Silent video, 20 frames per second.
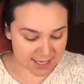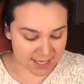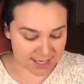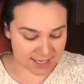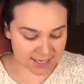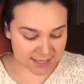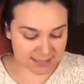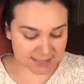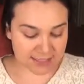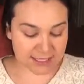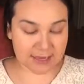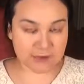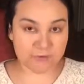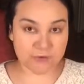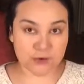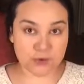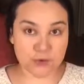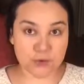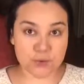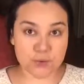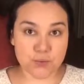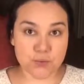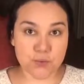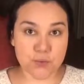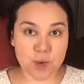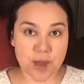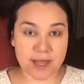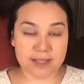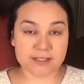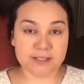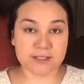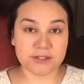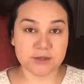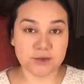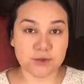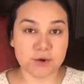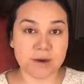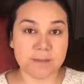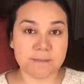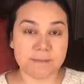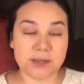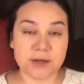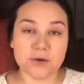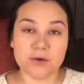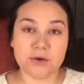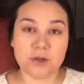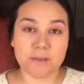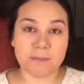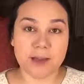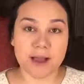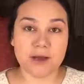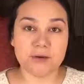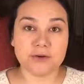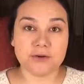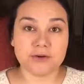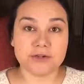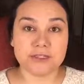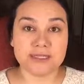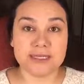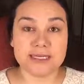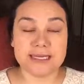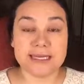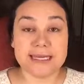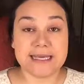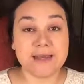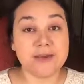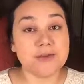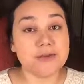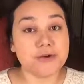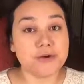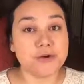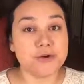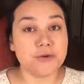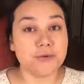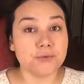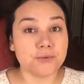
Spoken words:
is if you wet your mineral powders in either